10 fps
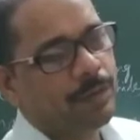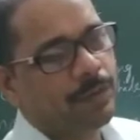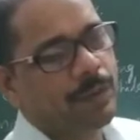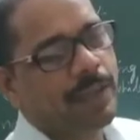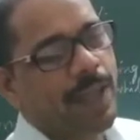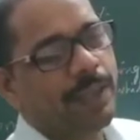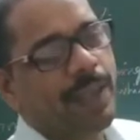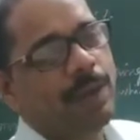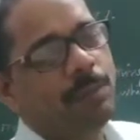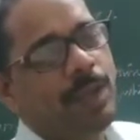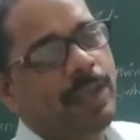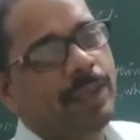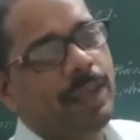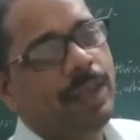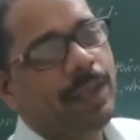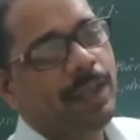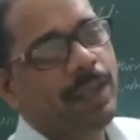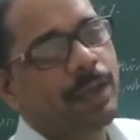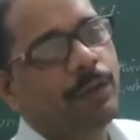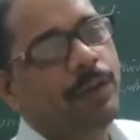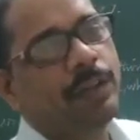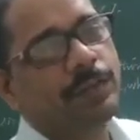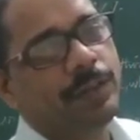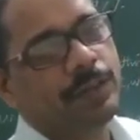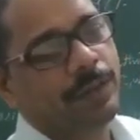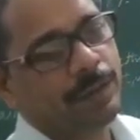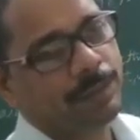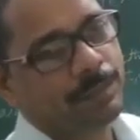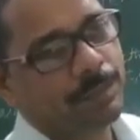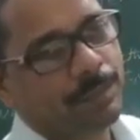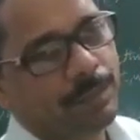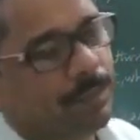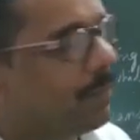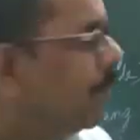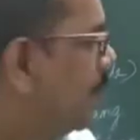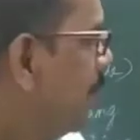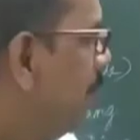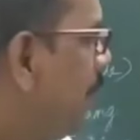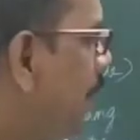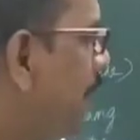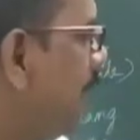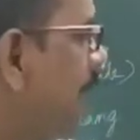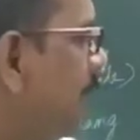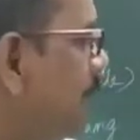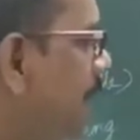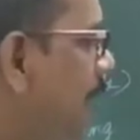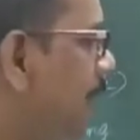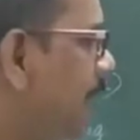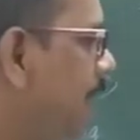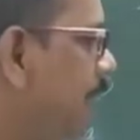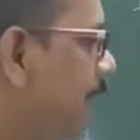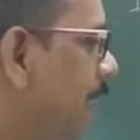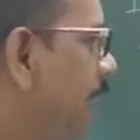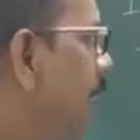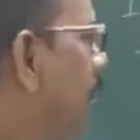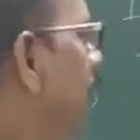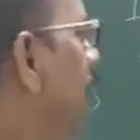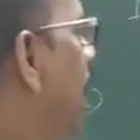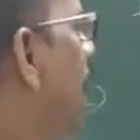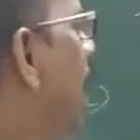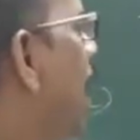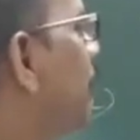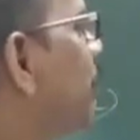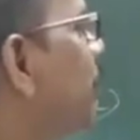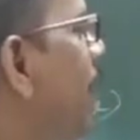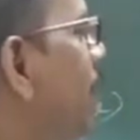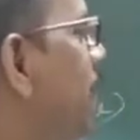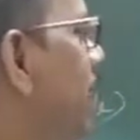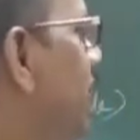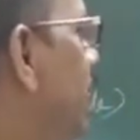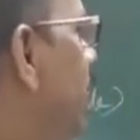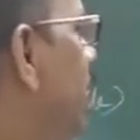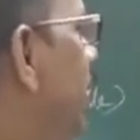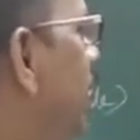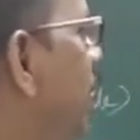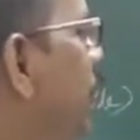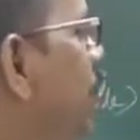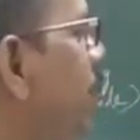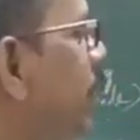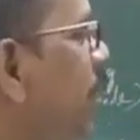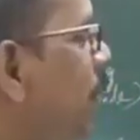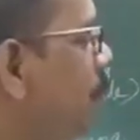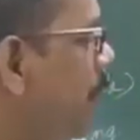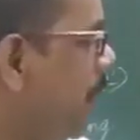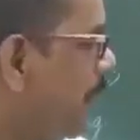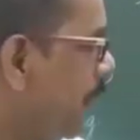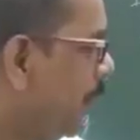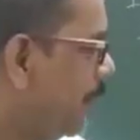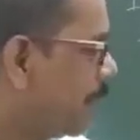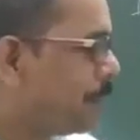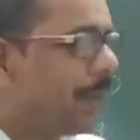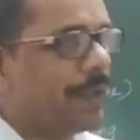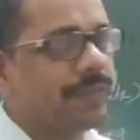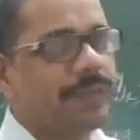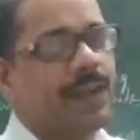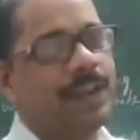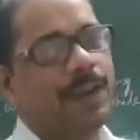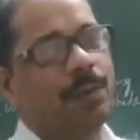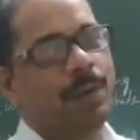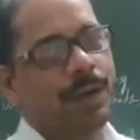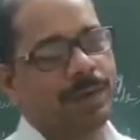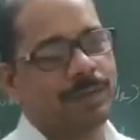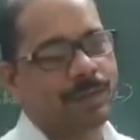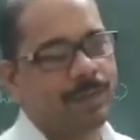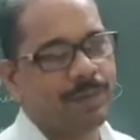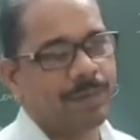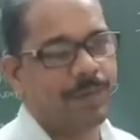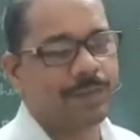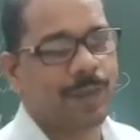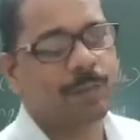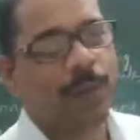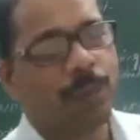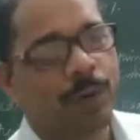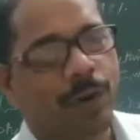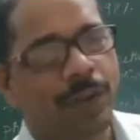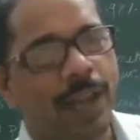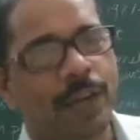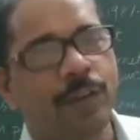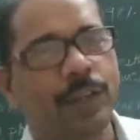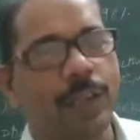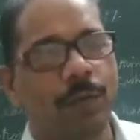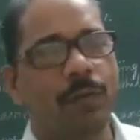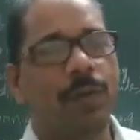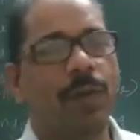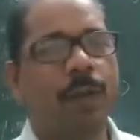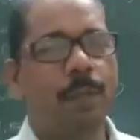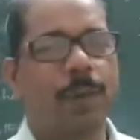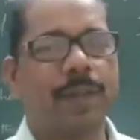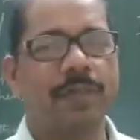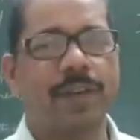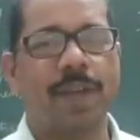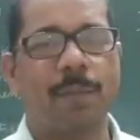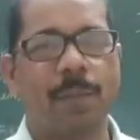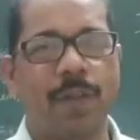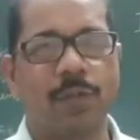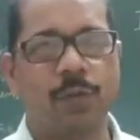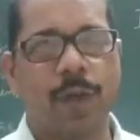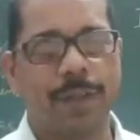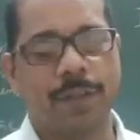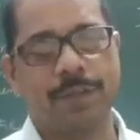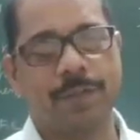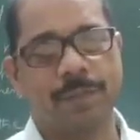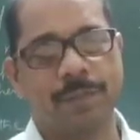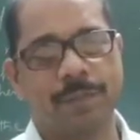so that I can make a good decision. Or you can say, I was wondering if you would give me your personal number. Because some people don't like to give personal numbers to others.